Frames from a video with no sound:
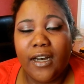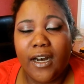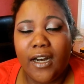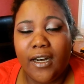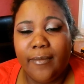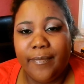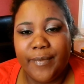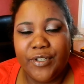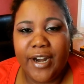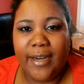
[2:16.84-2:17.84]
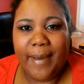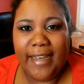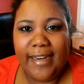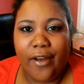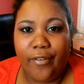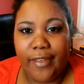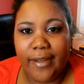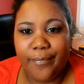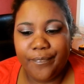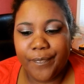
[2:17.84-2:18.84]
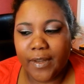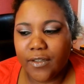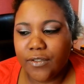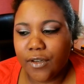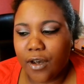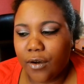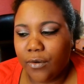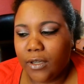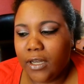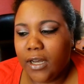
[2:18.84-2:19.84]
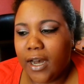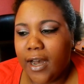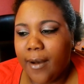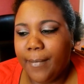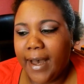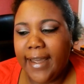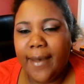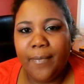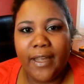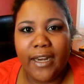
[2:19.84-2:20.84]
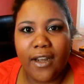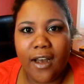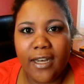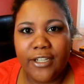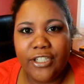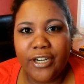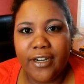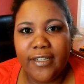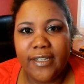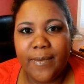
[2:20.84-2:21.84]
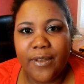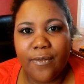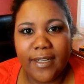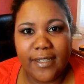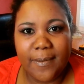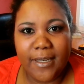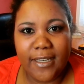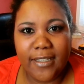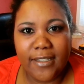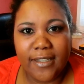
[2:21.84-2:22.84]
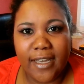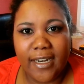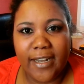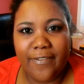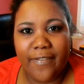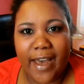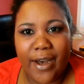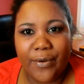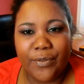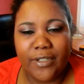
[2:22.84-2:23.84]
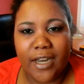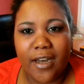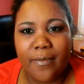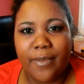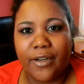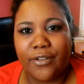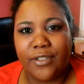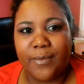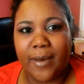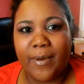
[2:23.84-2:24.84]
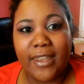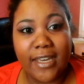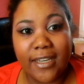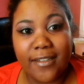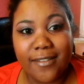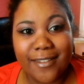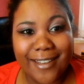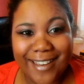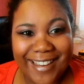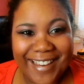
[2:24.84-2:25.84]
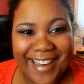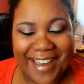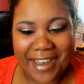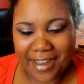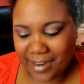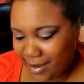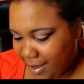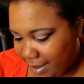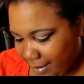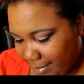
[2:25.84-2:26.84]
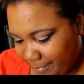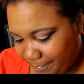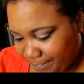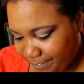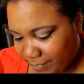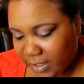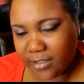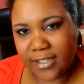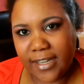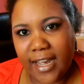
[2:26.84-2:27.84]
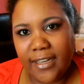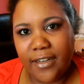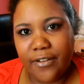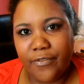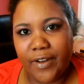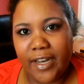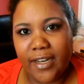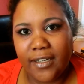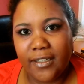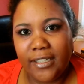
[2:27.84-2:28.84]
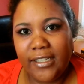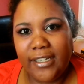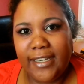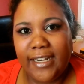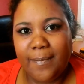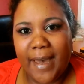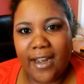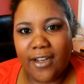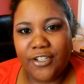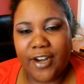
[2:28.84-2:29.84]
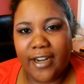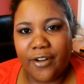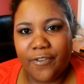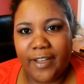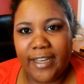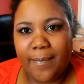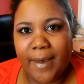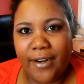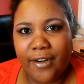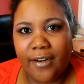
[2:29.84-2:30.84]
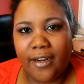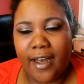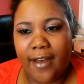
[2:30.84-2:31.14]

I've been trying to make it healthy. So I am planning on sharing some of the recipes that I found that are some yummy things, and just kind of getting back on track. Hopefully I get better.